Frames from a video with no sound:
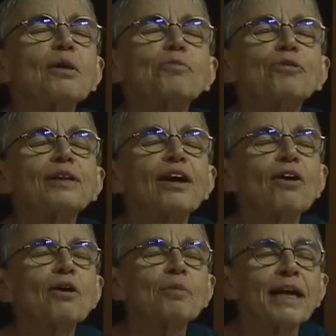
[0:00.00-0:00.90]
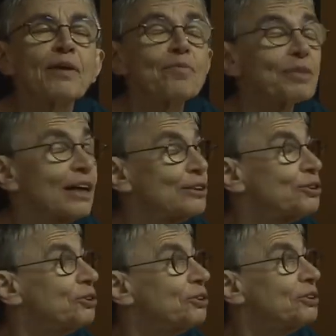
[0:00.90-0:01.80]
up for the army,
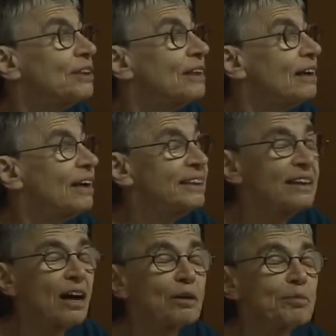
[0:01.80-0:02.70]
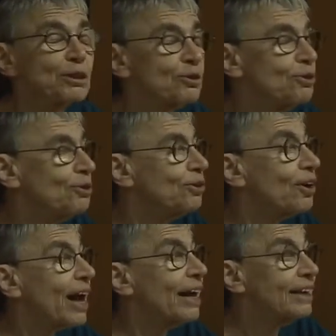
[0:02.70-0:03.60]
turned an anonymous
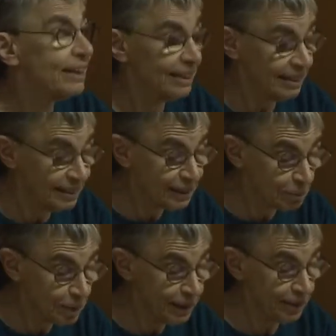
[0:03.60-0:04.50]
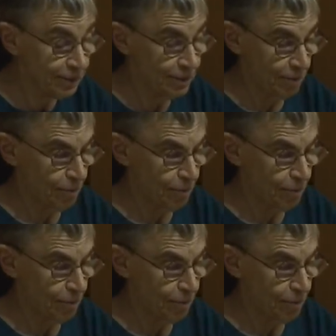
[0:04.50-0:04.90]
corner, and disappeared.